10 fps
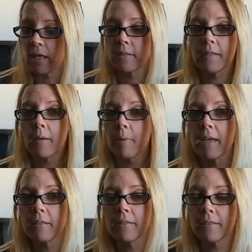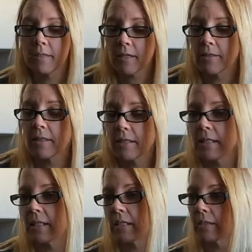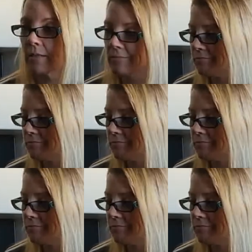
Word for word: It's not bad, it's disgusting details.